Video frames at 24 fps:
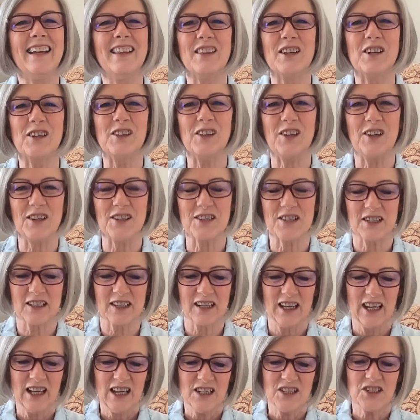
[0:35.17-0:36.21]
in the closet.
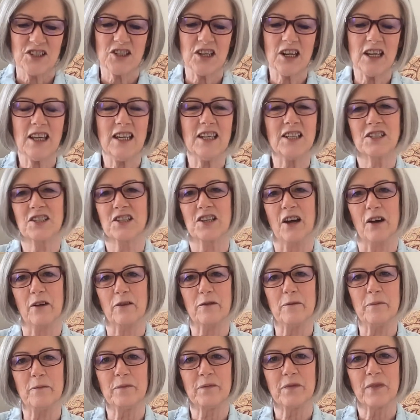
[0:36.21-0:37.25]
Stinky stuff.
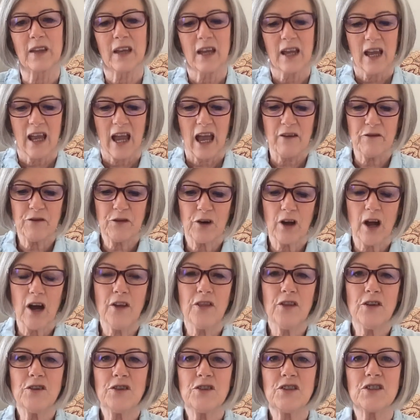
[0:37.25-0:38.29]
And for
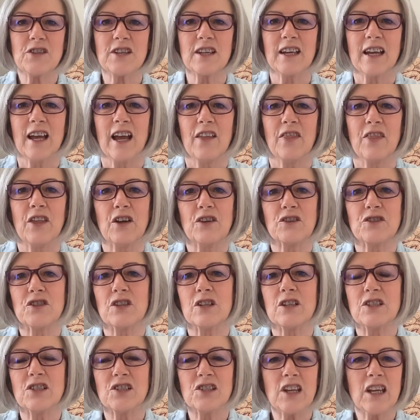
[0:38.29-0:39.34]
others, there's
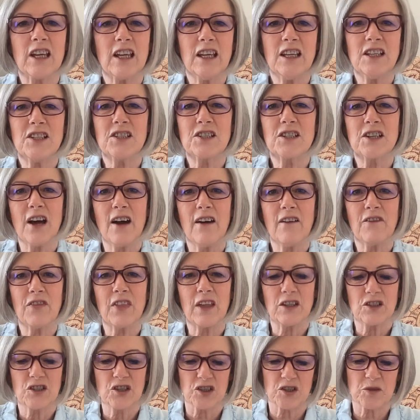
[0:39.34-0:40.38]
stinky stuff
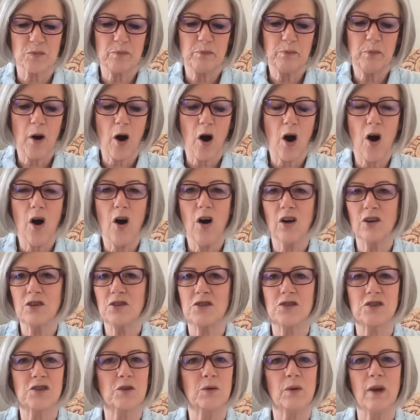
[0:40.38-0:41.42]
that just pongs
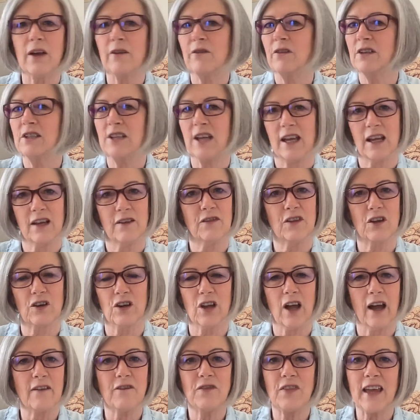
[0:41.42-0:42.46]
through every day of their
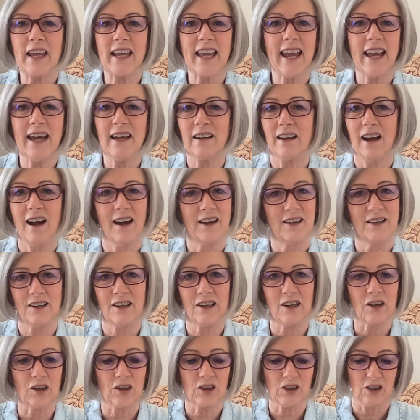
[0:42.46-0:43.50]
life. They can't hide it
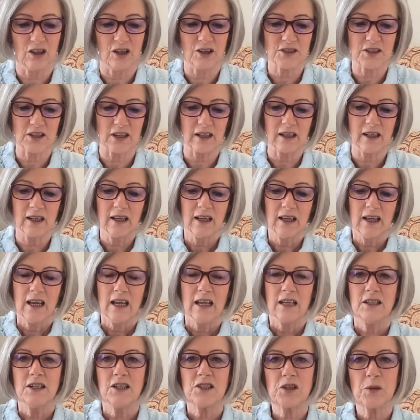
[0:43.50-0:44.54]
in a closet.
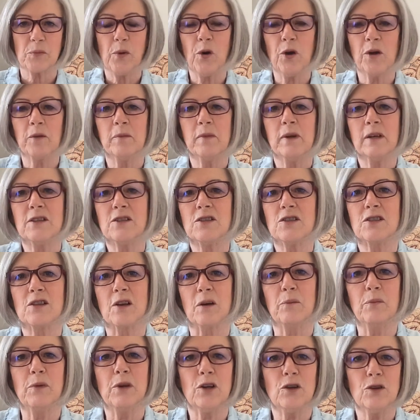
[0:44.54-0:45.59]
Disappointments,
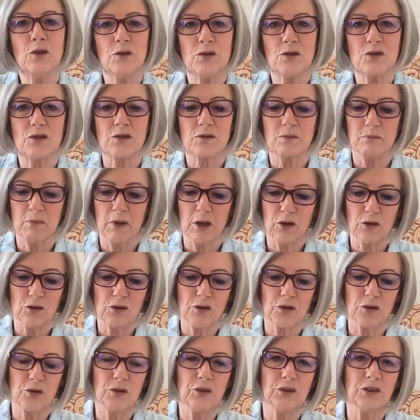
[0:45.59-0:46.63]
abuse, mental
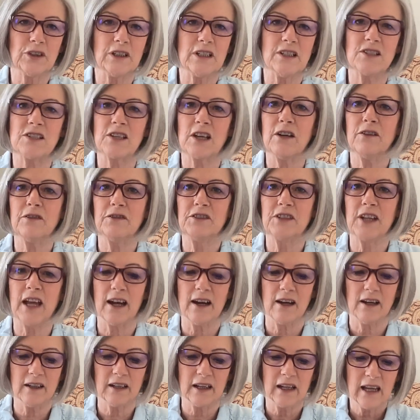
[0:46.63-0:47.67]
cruelty, self
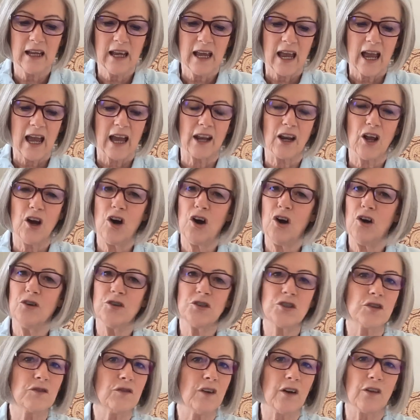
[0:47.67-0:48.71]
doubt, and a
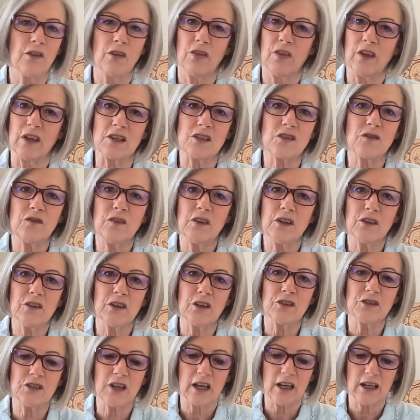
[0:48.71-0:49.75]
host of other things fill
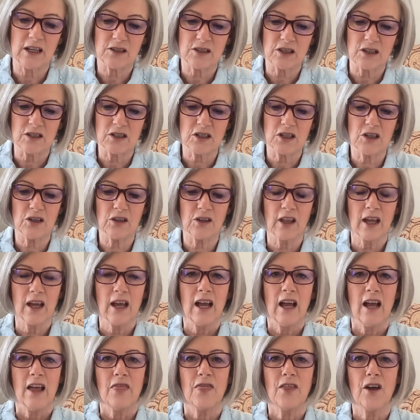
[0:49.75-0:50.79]
their days until
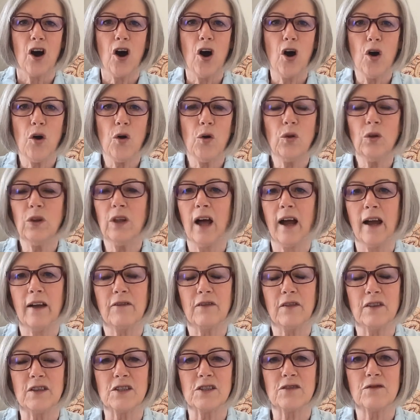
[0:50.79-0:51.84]
the whole
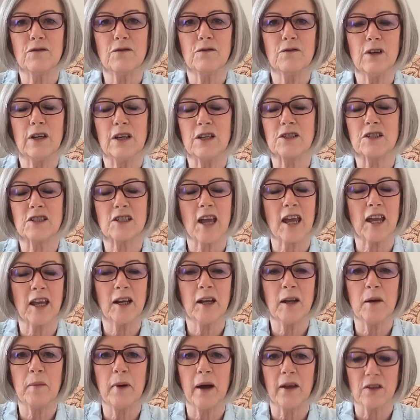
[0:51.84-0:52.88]
life is is taken
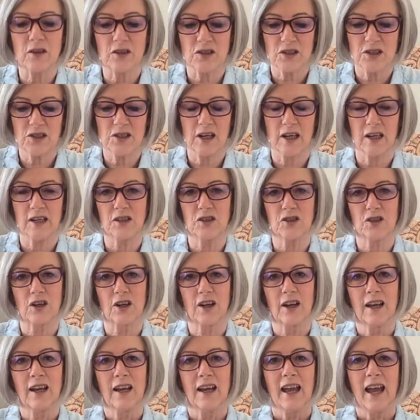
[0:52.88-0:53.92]
up by the stench
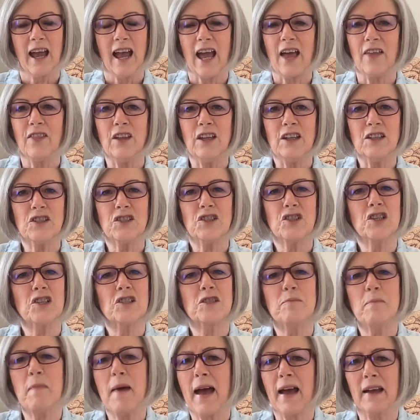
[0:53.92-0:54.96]
and then it
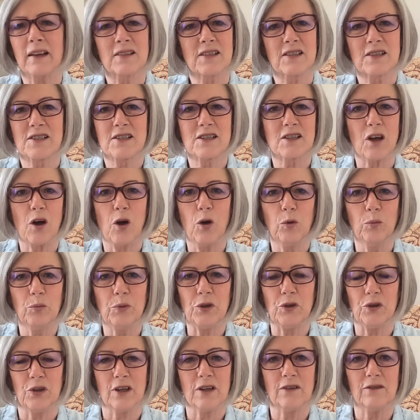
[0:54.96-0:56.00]
just masks the whole
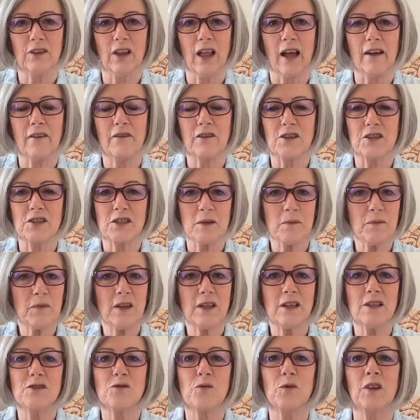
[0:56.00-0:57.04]
beauty of life because some
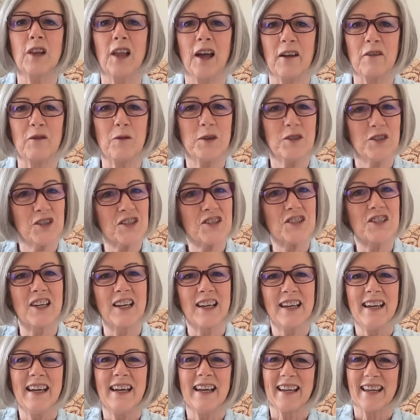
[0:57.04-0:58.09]
things in life we just
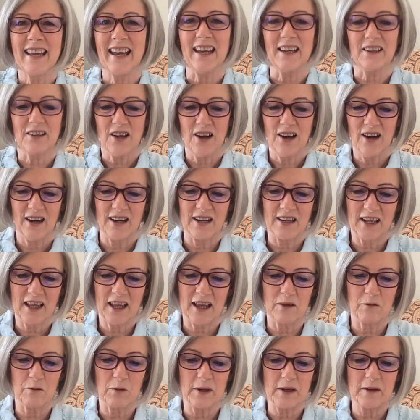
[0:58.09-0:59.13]
can't hide
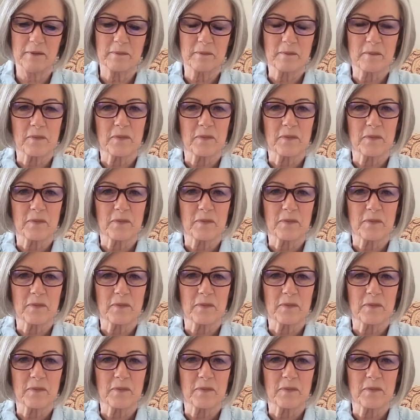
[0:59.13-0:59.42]
can't we